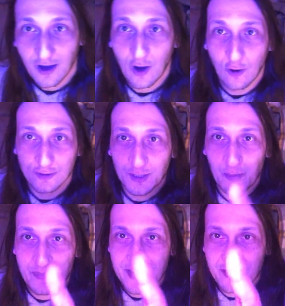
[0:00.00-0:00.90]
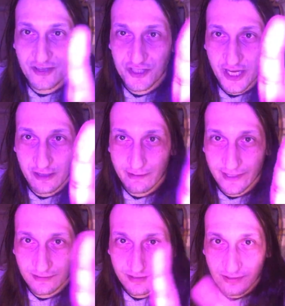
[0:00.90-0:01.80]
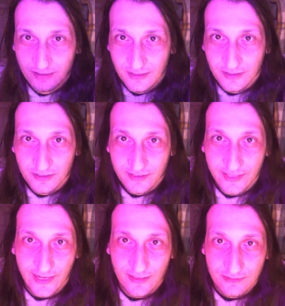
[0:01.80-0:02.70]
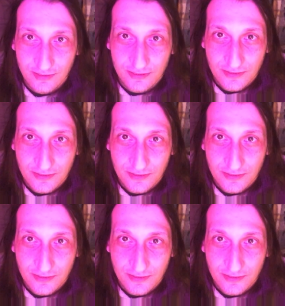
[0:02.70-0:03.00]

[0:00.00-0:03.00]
Oh, don't be a degenerate, cat.